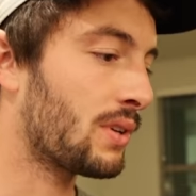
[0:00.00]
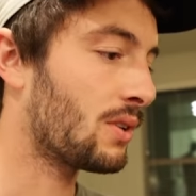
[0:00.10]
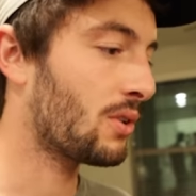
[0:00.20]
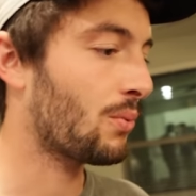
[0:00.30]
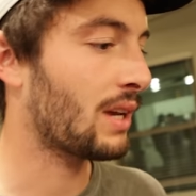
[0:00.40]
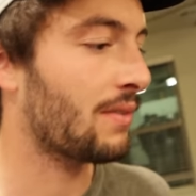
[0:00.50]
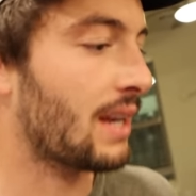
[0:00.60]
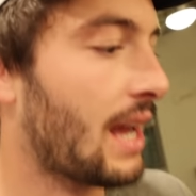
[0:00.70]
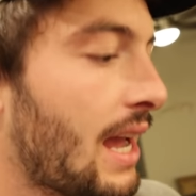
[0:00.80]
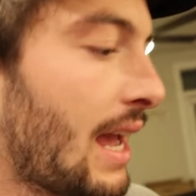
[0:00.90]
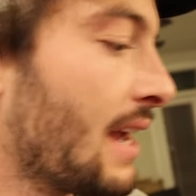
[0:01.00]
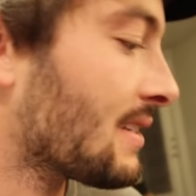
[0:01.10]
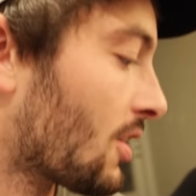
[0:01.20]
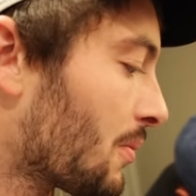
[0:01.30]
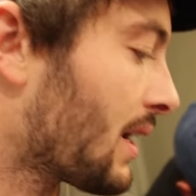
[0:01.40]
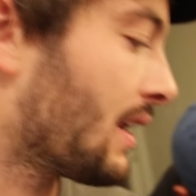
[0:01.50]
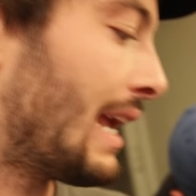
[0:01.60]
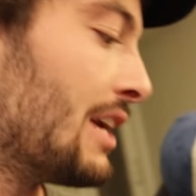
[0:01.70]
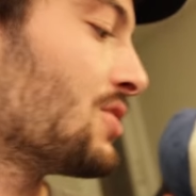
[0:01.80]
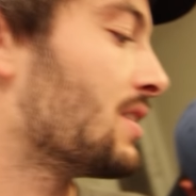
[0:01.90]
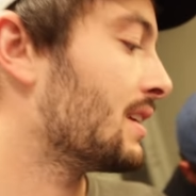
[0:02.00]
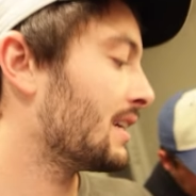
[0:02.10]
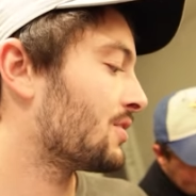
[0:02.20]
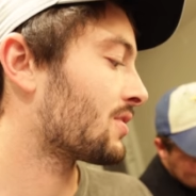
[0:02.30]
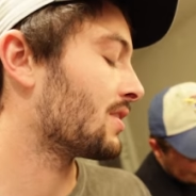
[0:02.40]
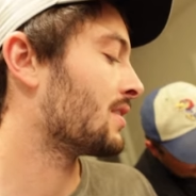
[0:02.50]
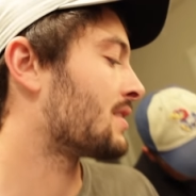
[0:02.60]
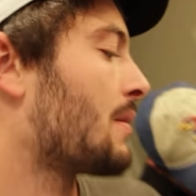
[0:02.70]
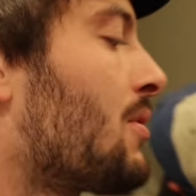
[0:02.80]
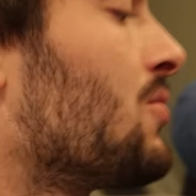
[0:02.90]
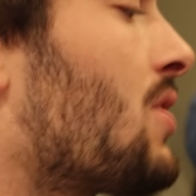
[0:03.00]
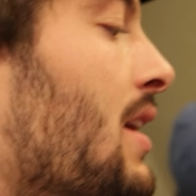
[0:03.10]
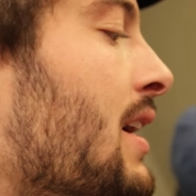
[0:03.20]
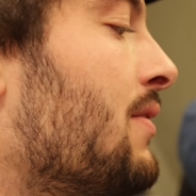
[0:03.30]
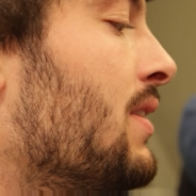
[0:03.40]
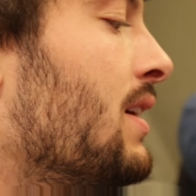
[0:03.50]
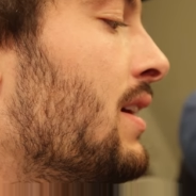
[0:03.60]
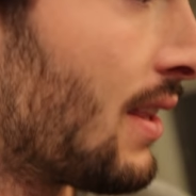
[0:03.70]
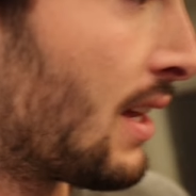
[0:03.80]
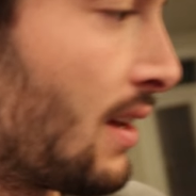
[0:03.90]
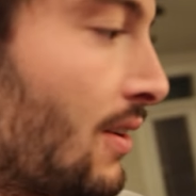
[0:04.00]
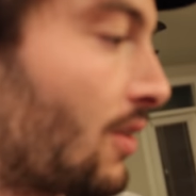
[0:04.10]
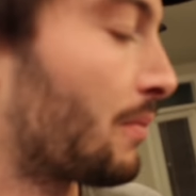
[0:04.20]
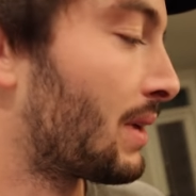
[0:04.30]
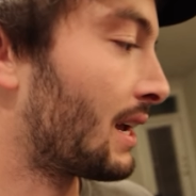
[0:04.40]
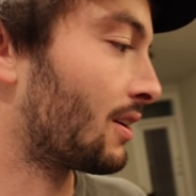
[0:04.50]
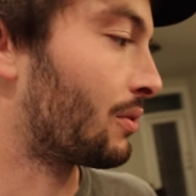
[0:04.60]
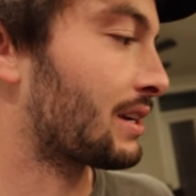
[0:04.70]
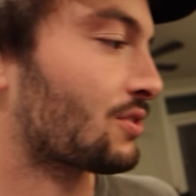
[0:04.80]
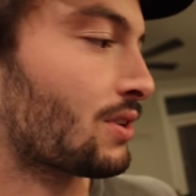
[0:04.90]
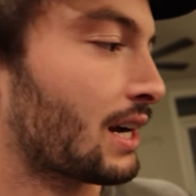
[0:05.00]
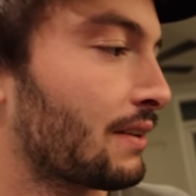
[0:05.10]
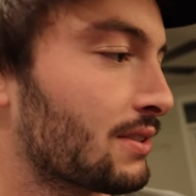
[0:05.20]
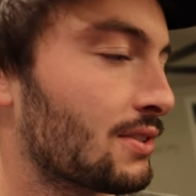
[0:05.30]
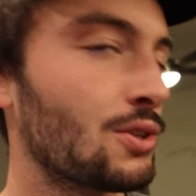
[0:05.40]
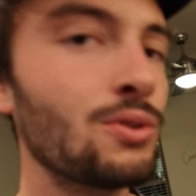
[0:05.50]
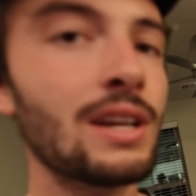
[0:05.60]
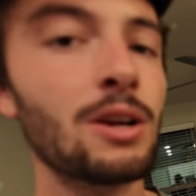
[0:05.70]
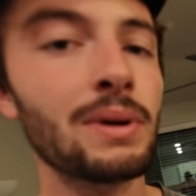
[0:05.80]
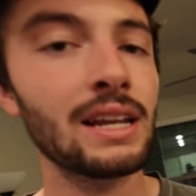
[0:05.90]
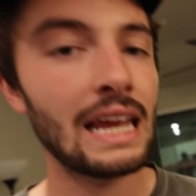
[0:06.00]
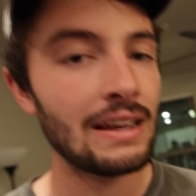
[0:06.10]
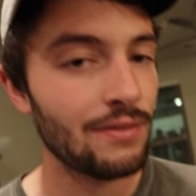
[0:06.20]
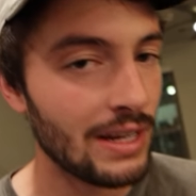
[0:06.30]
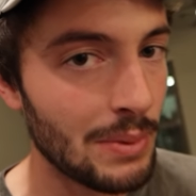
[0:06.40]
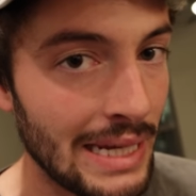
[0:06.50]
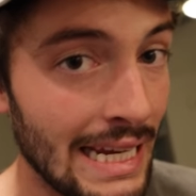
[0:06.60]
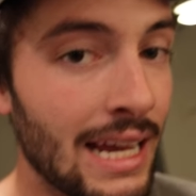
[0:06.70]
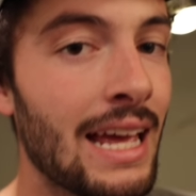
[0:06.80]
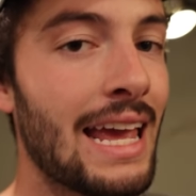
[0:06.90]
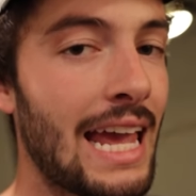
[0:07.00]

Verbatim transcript: dealing with, we have an eight terabyte HDD, just a typical drive. Then our main OS drive is a two terabyte NVMe